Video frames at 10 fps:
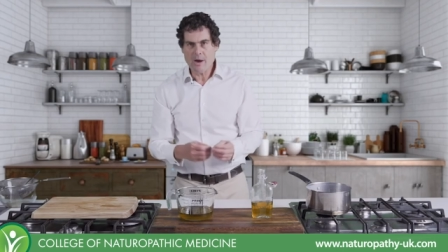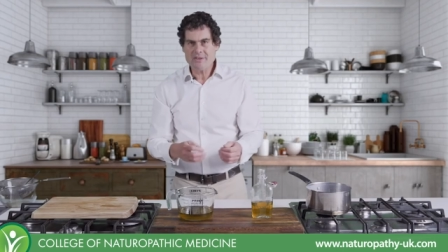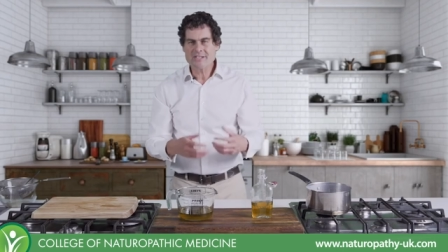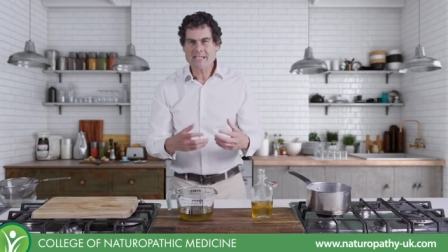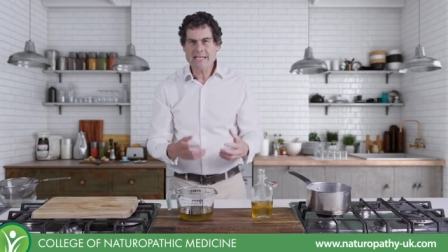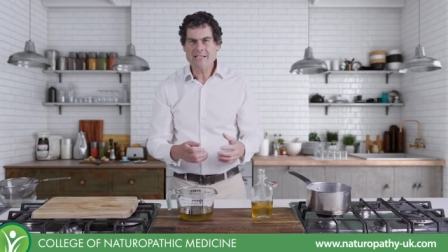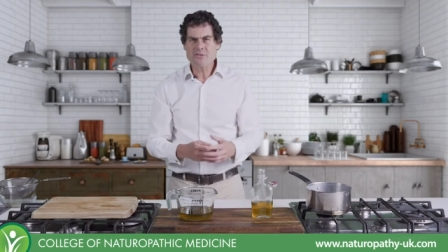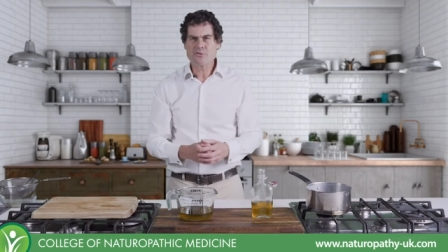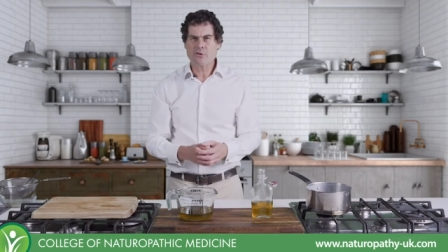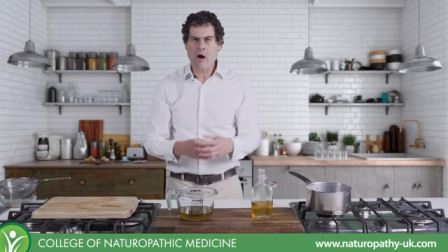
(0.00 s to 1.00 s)
where the skin
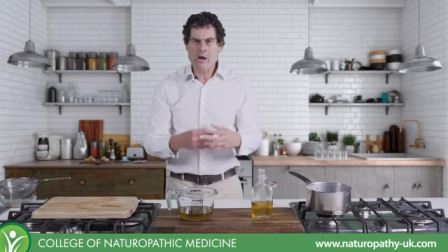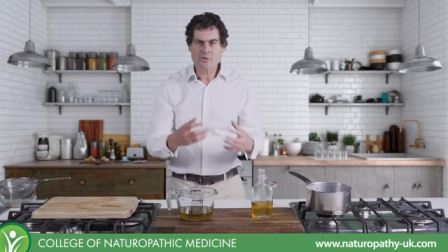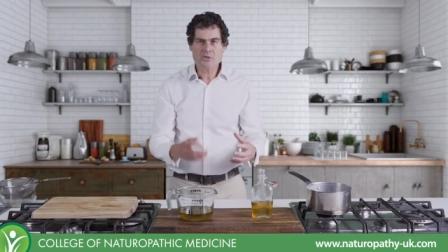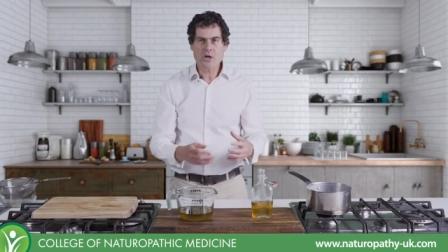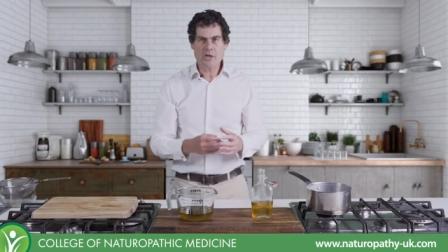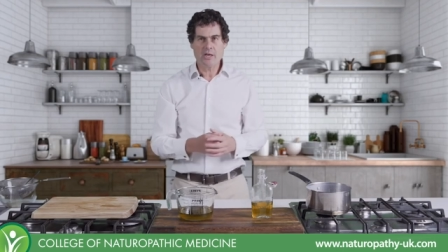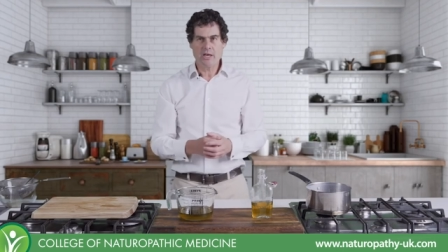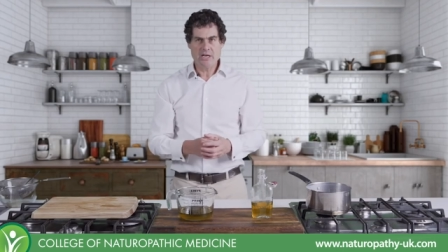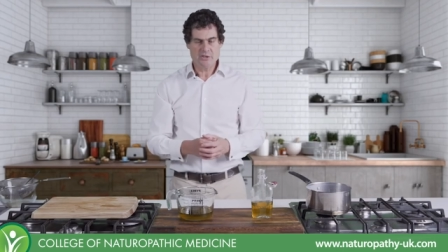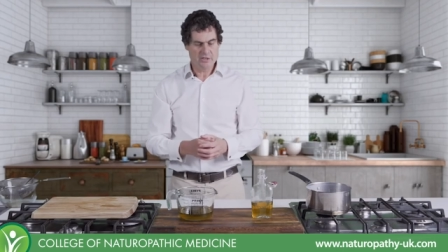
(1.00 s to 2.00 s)
is dry or
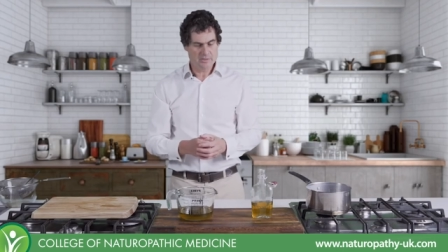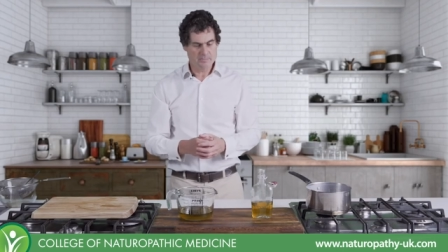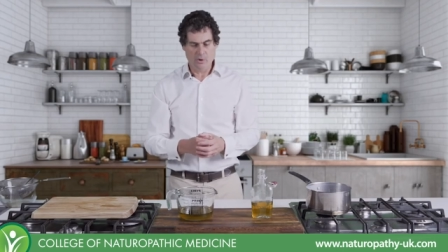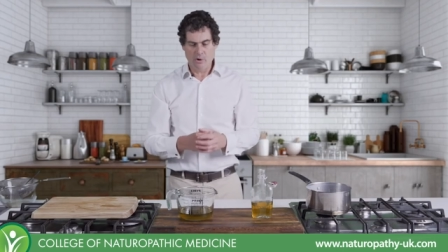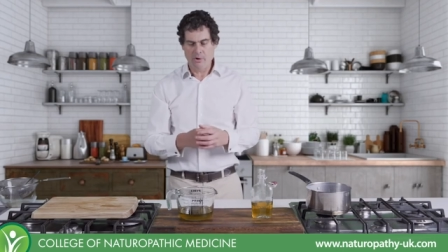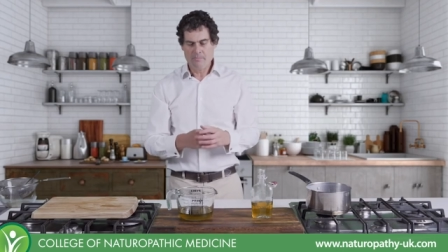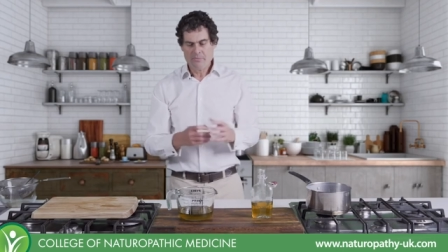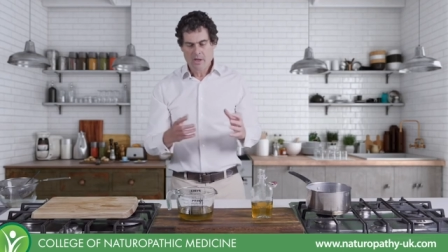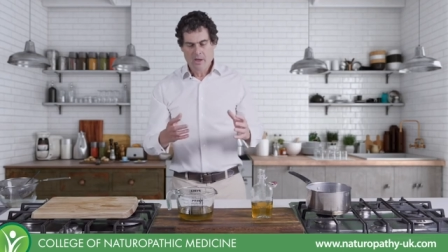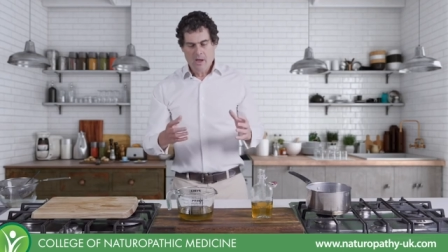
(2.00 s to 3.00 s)
circulation is poor,
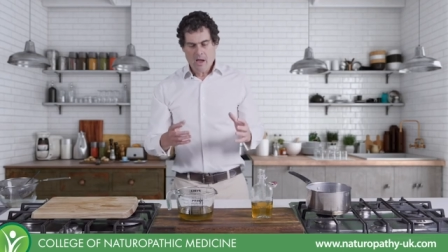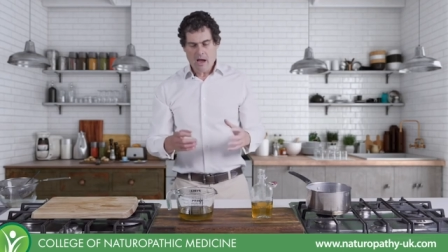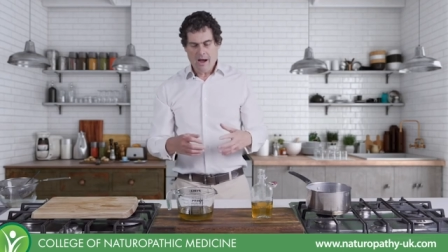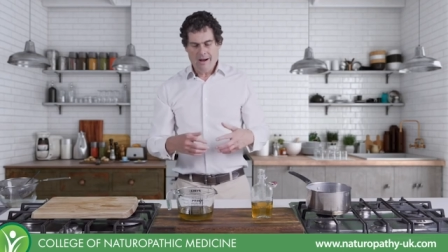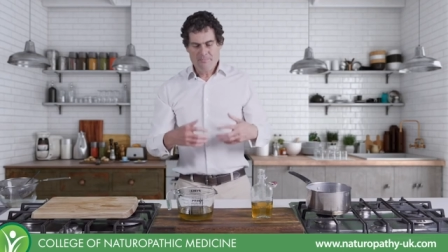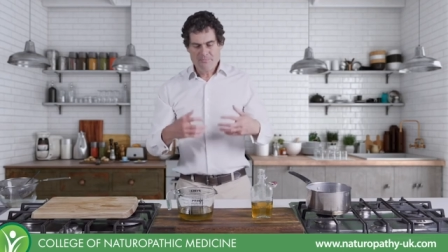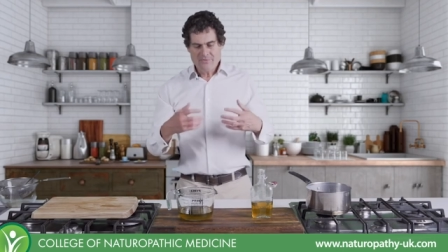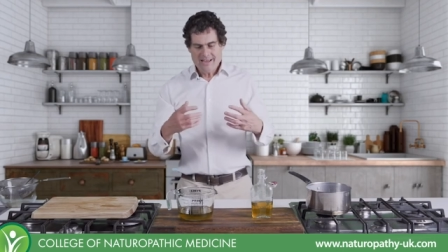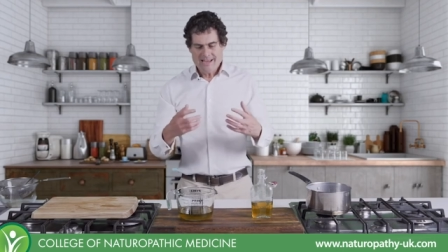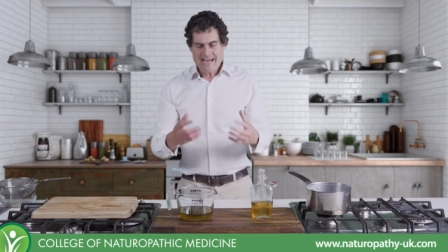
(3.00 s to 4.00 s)

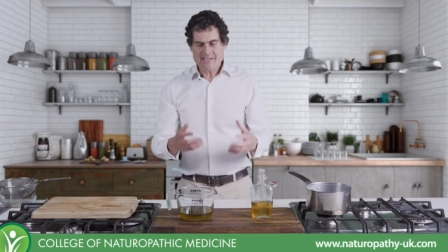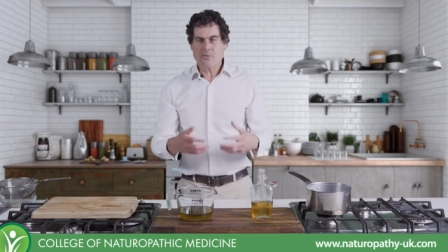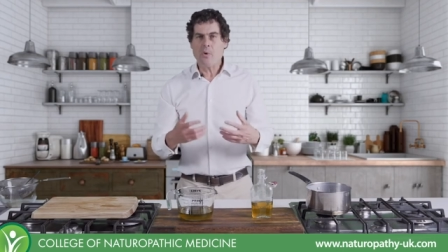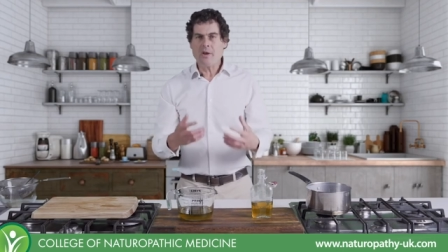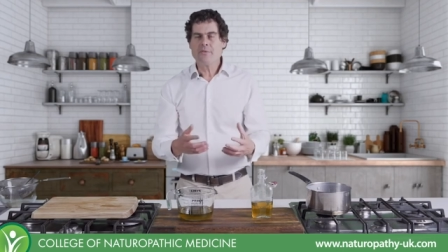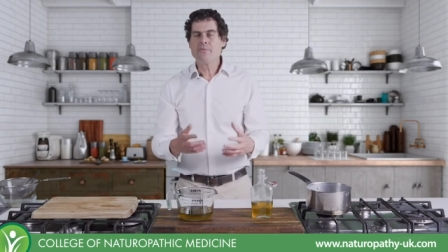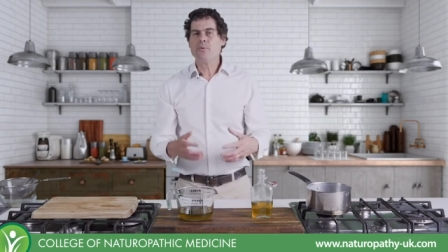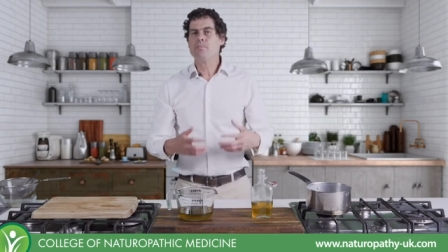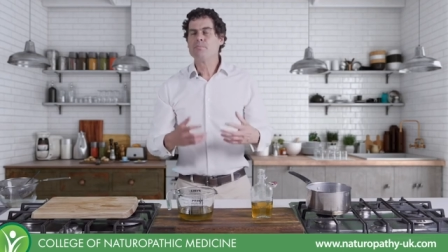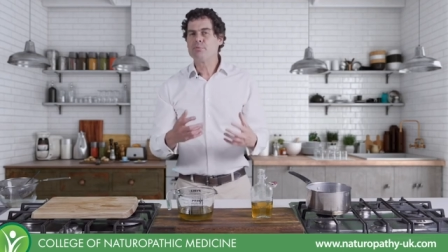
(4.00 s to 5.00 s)
it's a
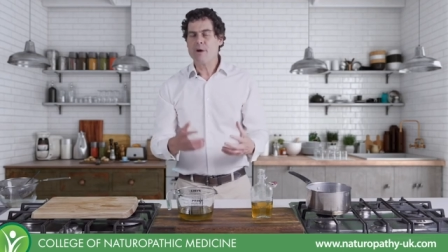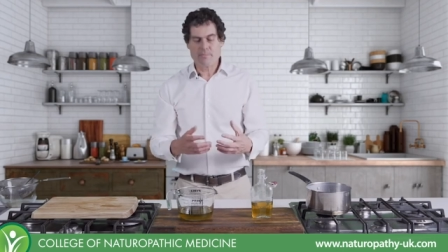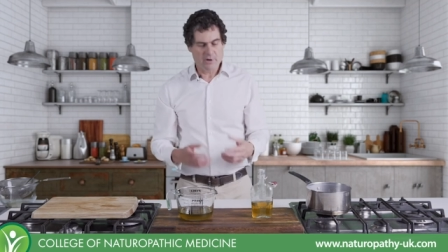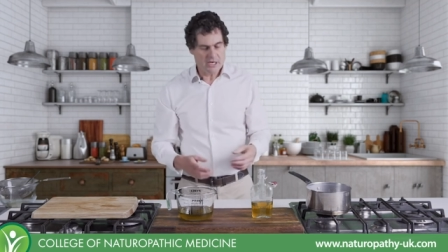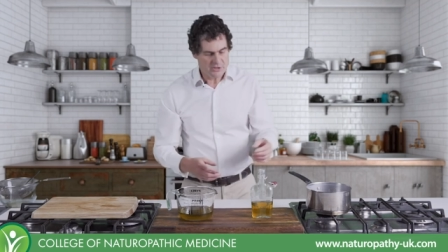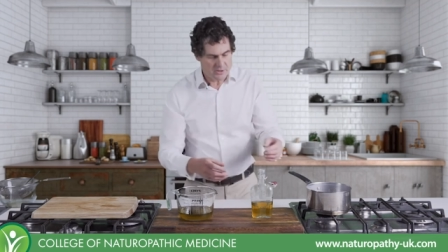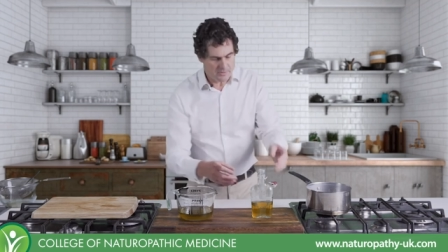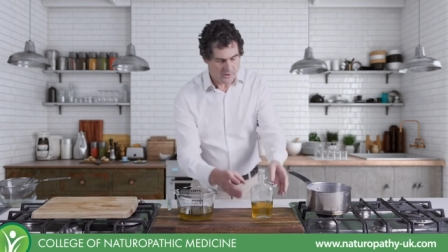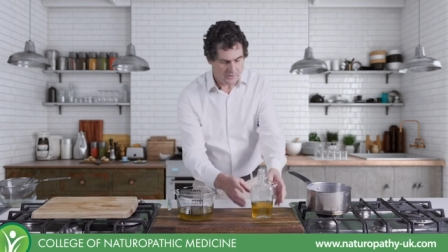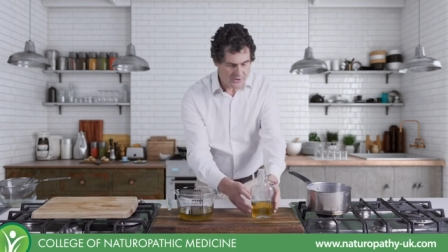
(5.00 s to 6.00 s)
wonderful preparation to
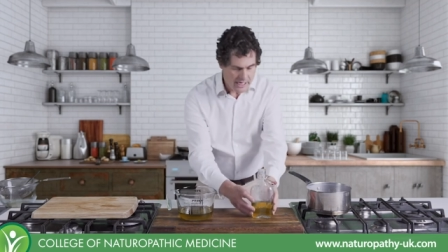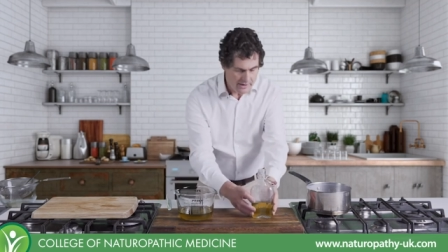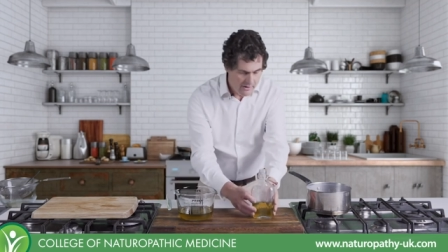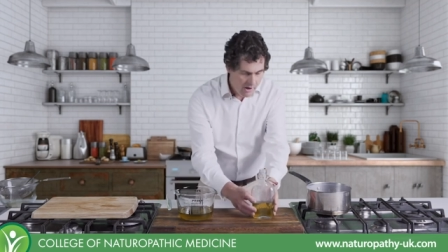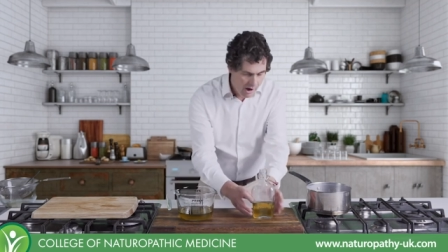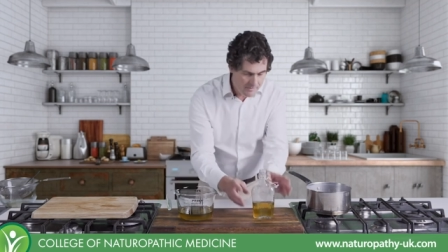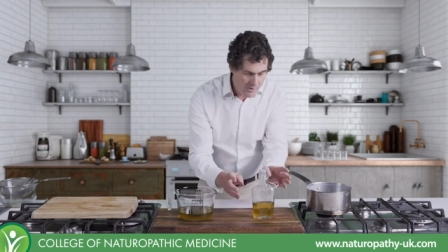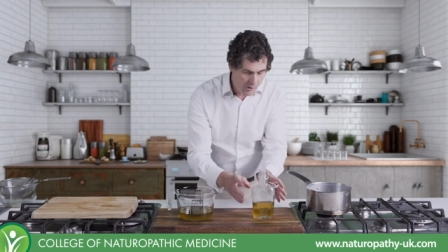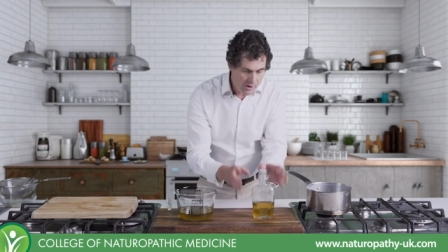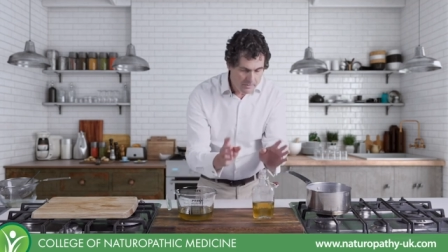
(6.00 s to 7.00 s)
put on the skin. I'm
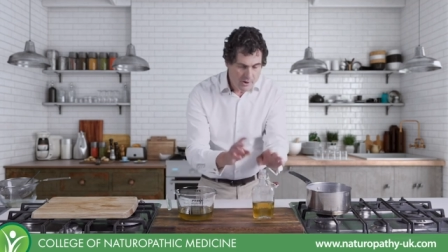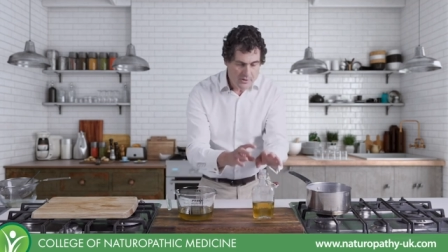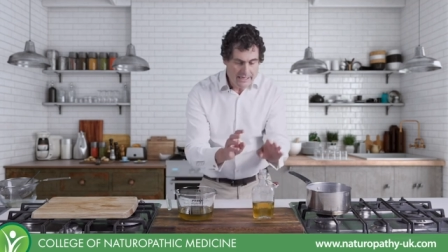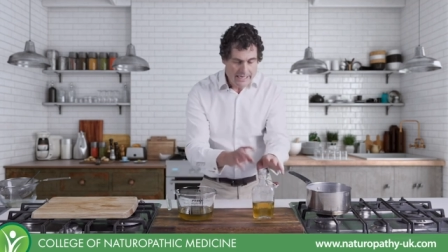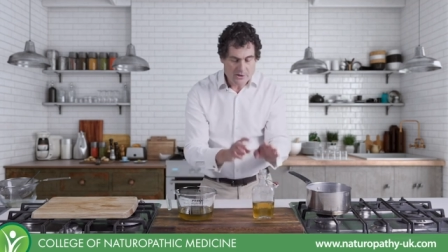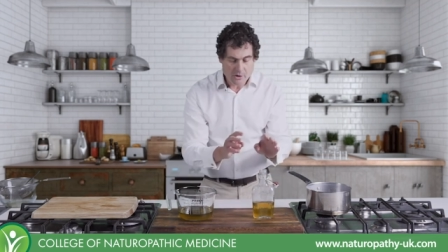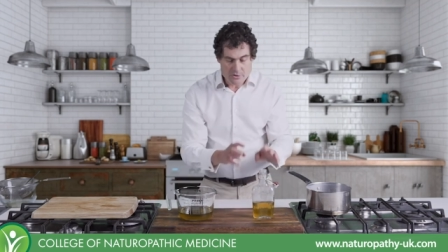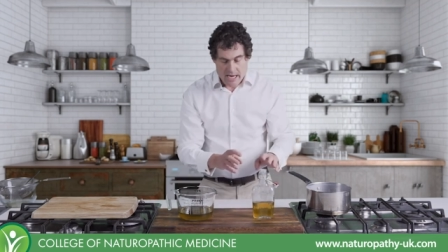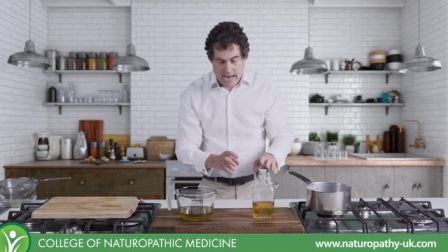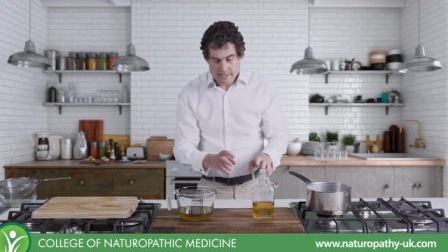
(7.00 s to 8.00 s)
not going to put the lid
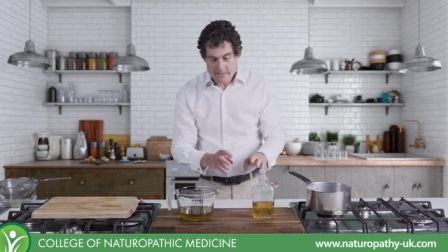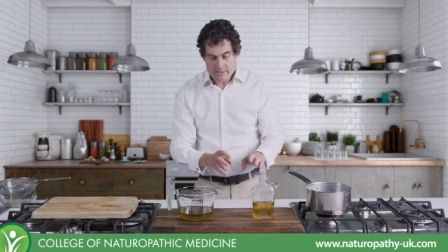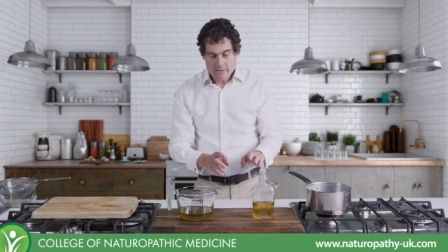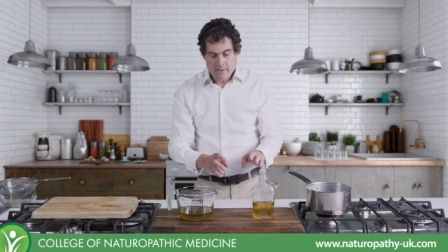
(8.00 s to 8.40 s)
on yet.